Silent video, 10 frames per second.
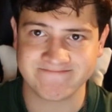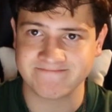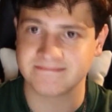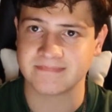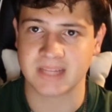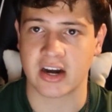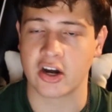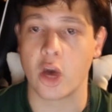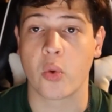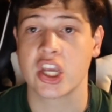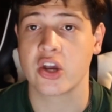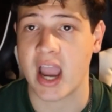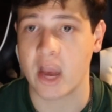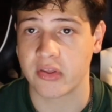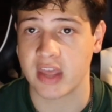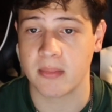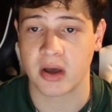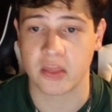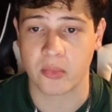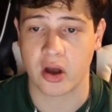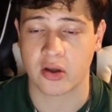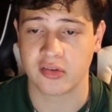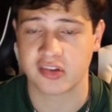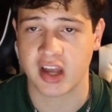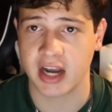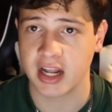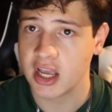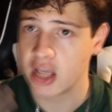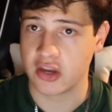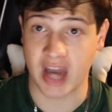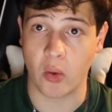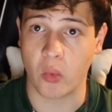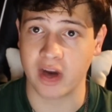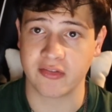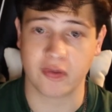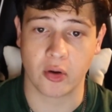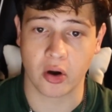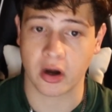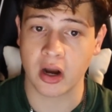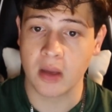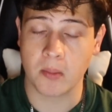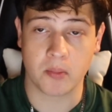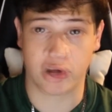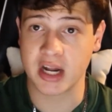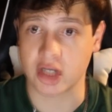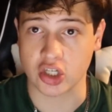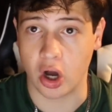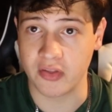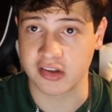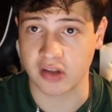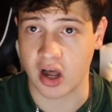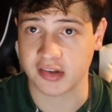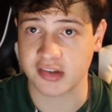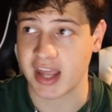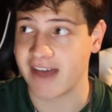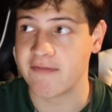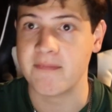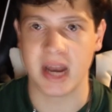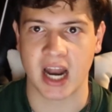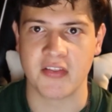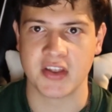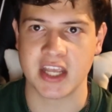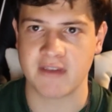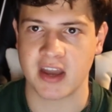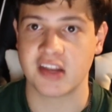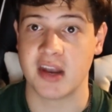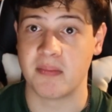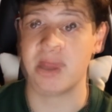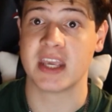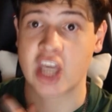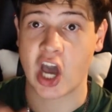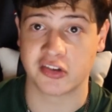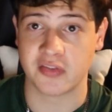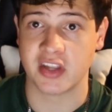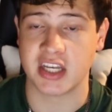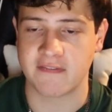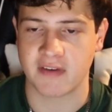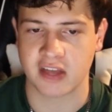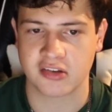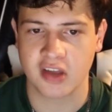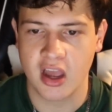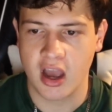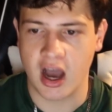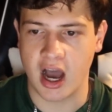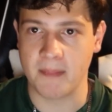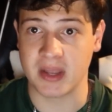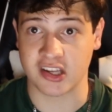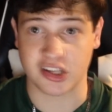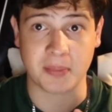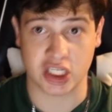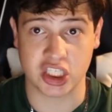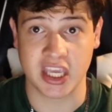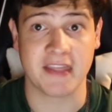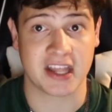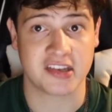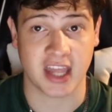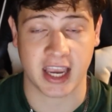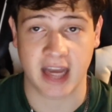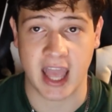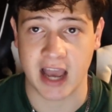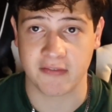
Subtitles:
I don't know where you're at with him on the Broncos side. You're now 1-4. Pretty much all these losses have been on the defense and been because of the defense, and especially in that second half.